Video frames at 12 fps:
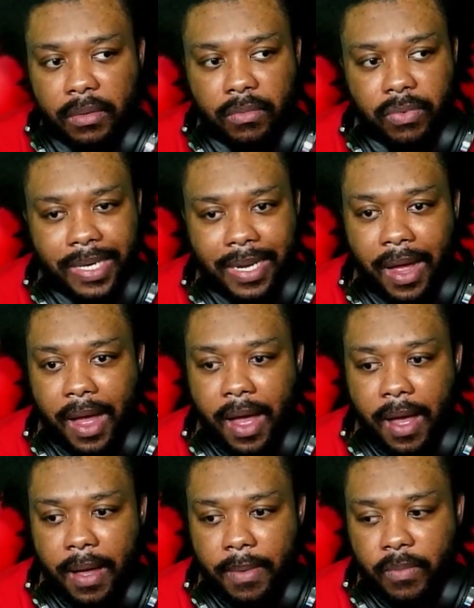with
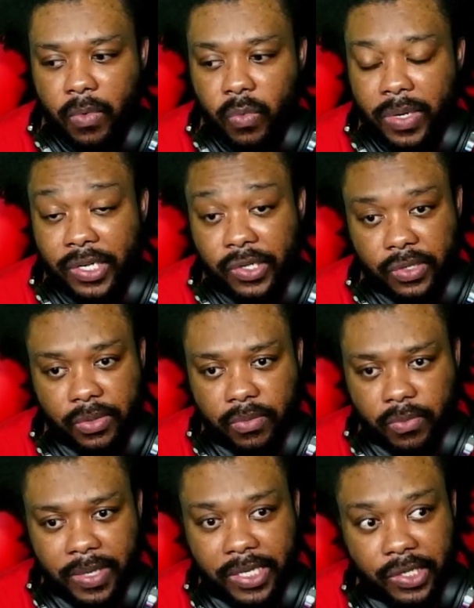um with
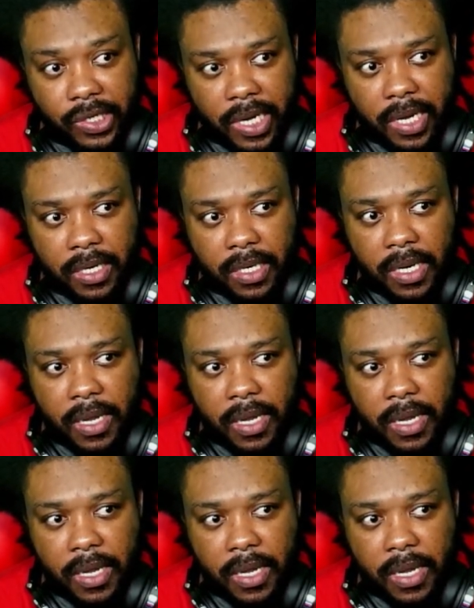with Jin